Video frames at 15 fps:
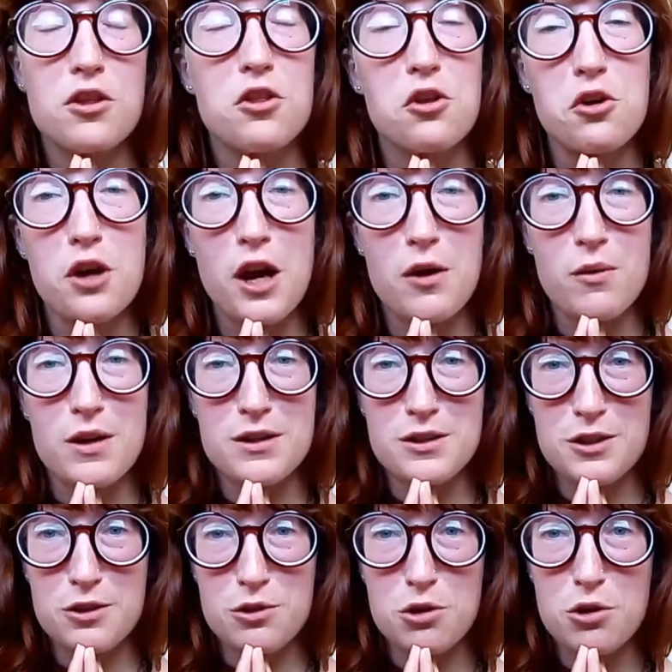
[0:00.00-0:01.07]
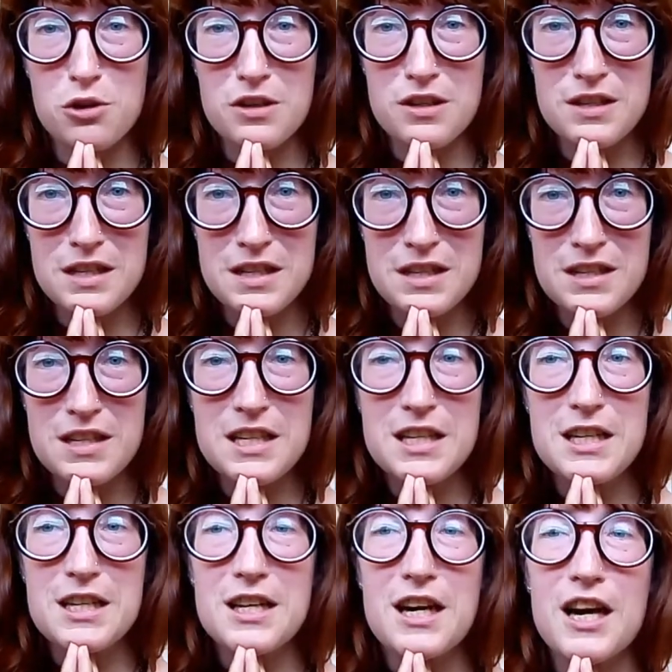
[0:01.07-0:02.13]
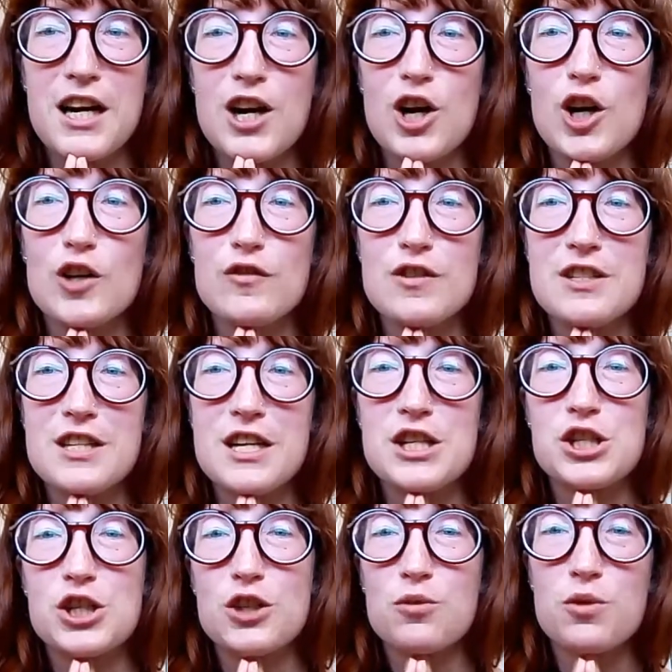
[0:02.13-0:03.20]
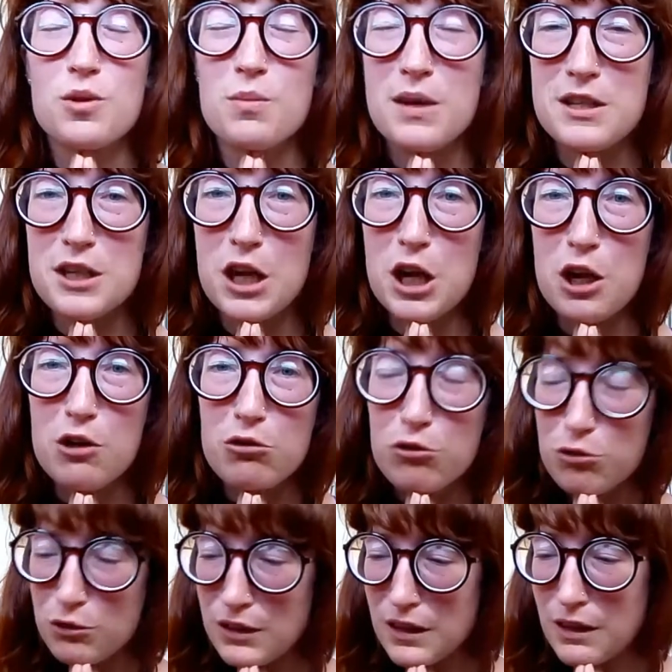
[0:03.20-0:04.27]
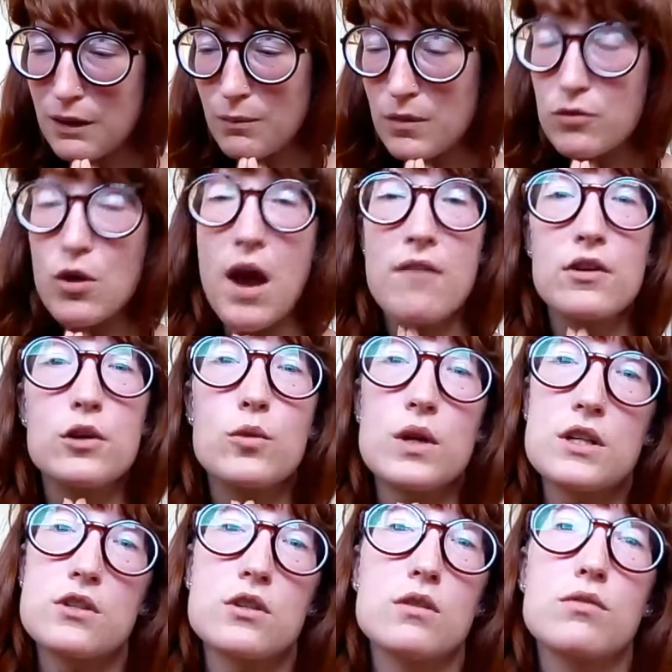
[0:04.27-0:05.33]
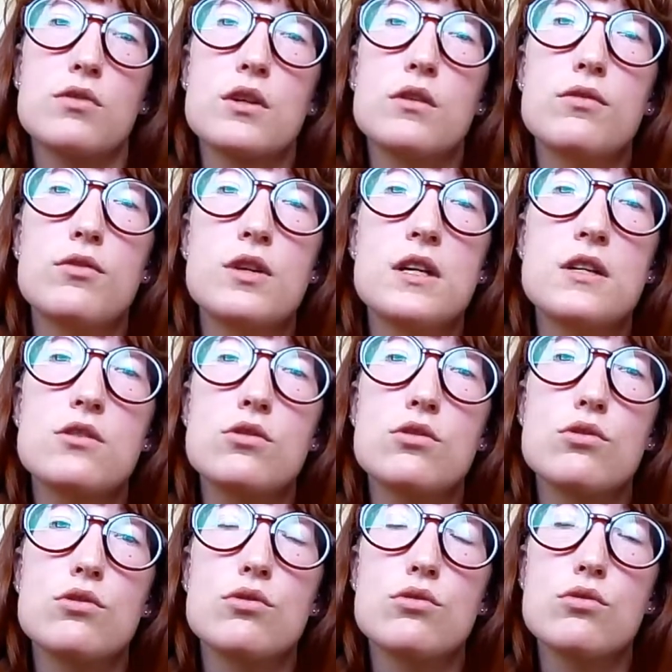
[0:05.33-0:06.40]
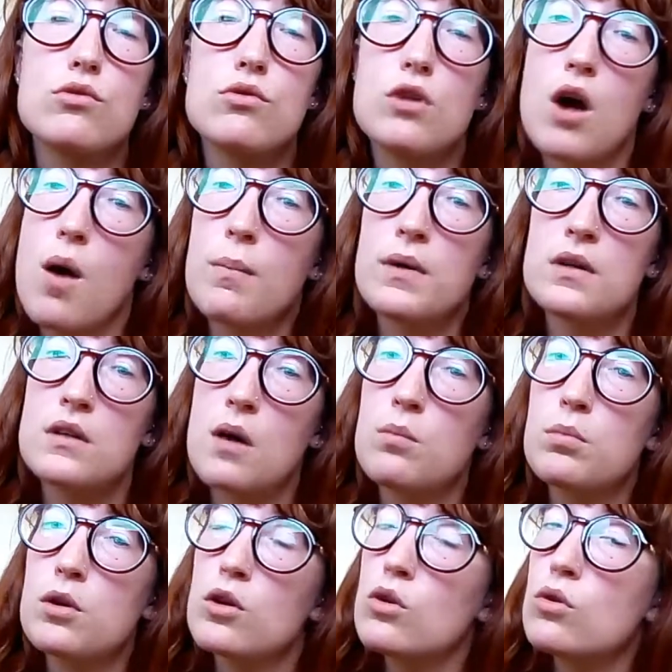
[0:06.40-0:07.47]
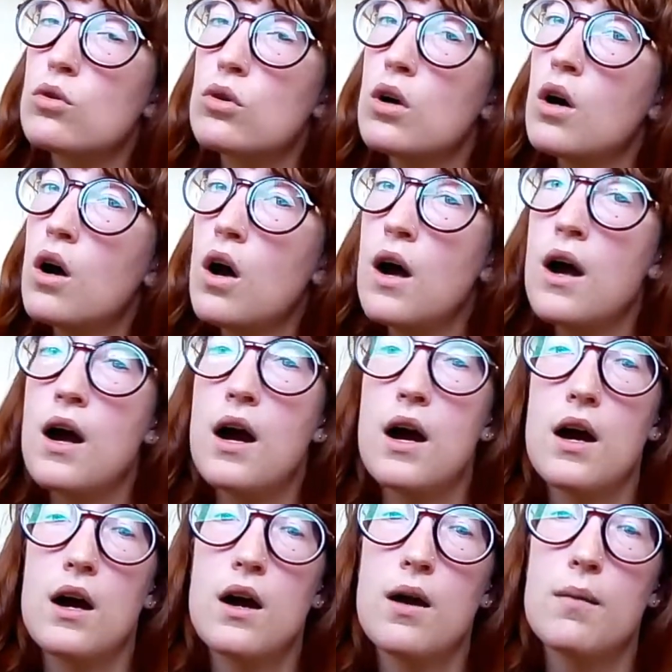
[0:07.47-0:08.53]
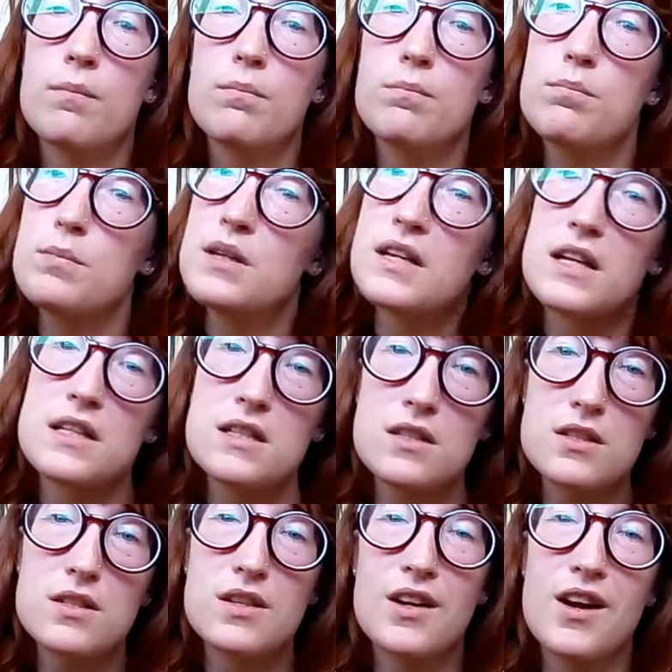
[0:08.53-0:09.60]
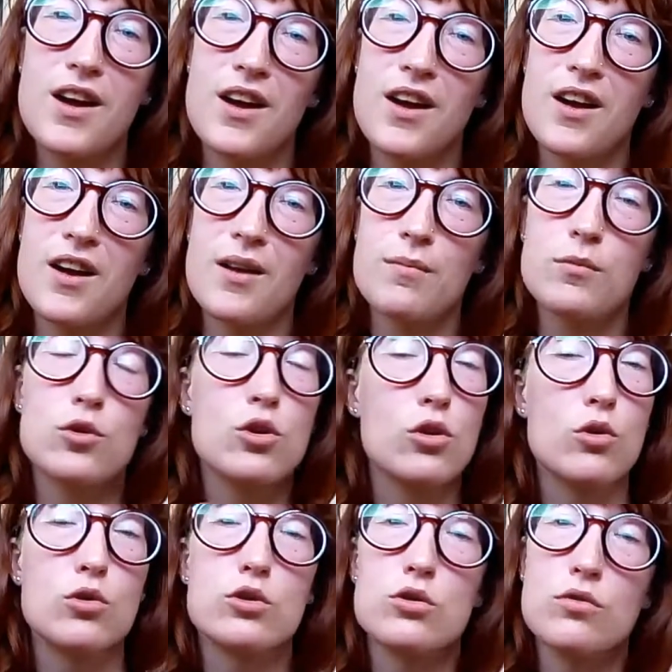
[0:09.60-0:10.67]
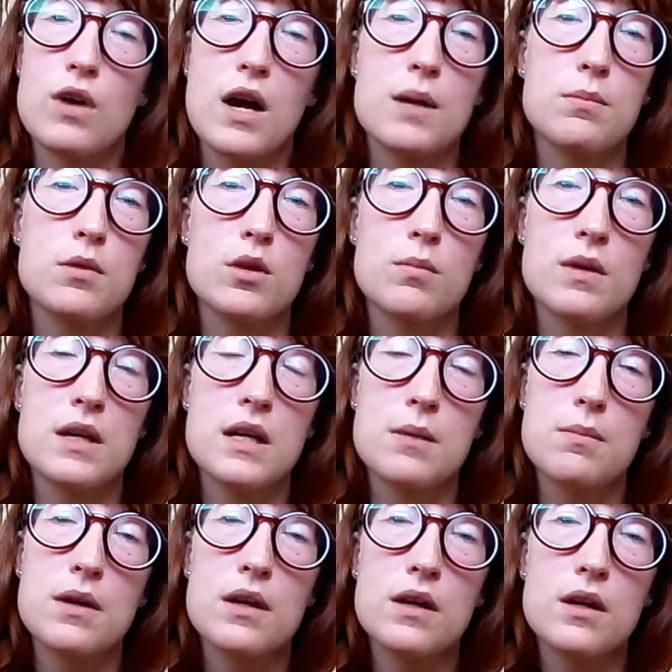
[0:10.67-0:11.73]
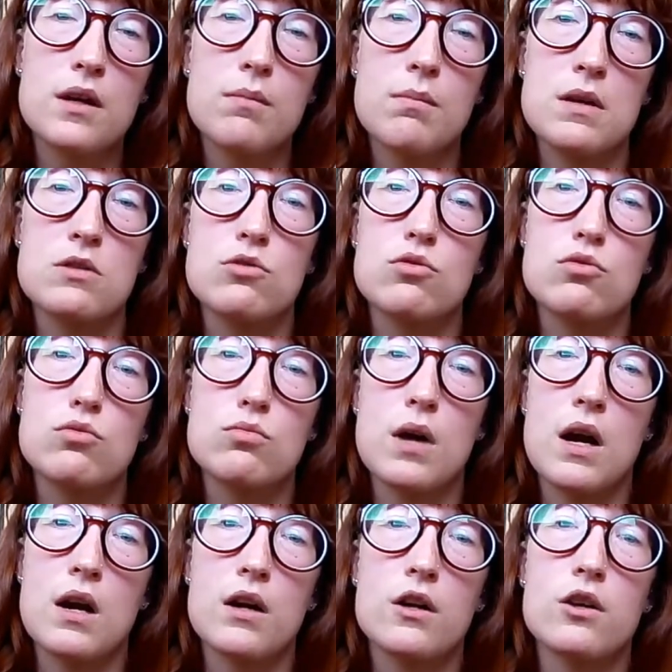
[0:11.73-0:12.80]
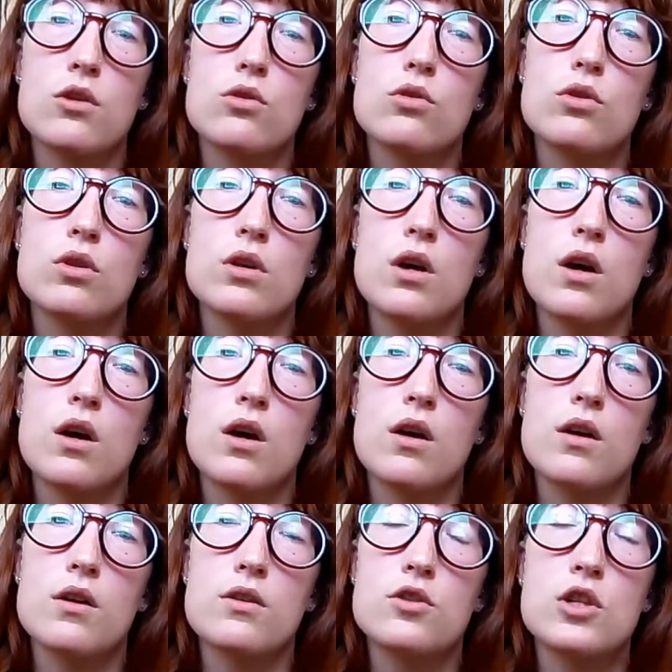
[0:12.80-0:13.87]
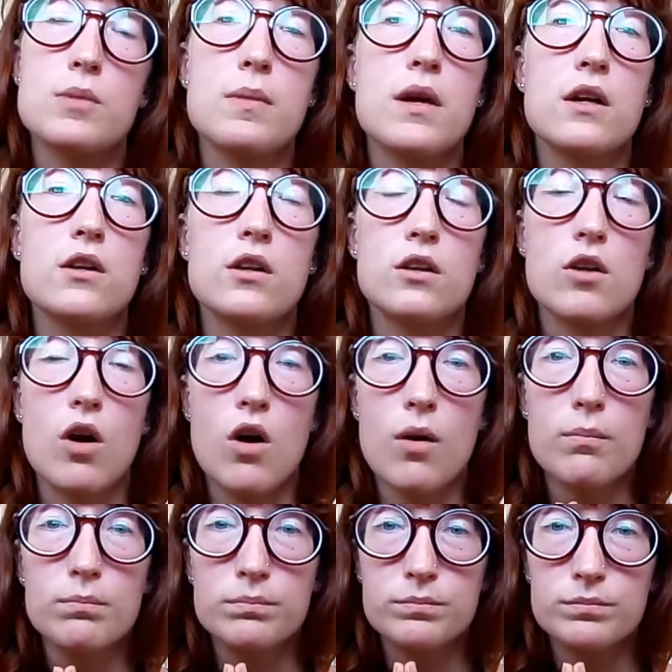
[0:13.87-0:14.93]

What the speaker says: third ayahuasca journey, conversation with myself. If you have any question, feel free to comment down below. Be nice. You can also write me on my email, masumalakyok@gmail.com.